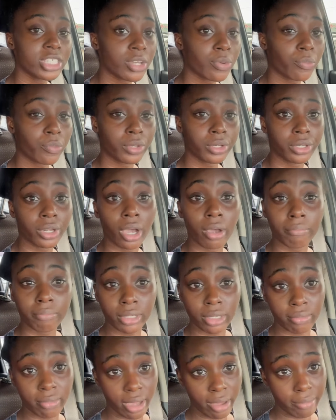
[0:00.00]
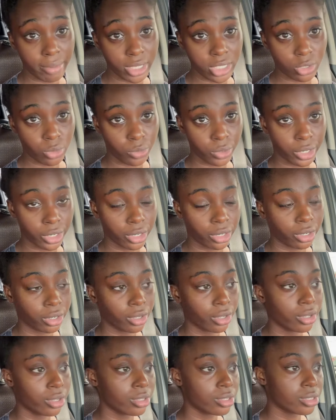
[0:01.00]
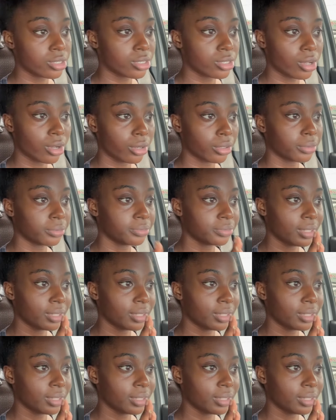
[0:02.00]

it will not be my best work. So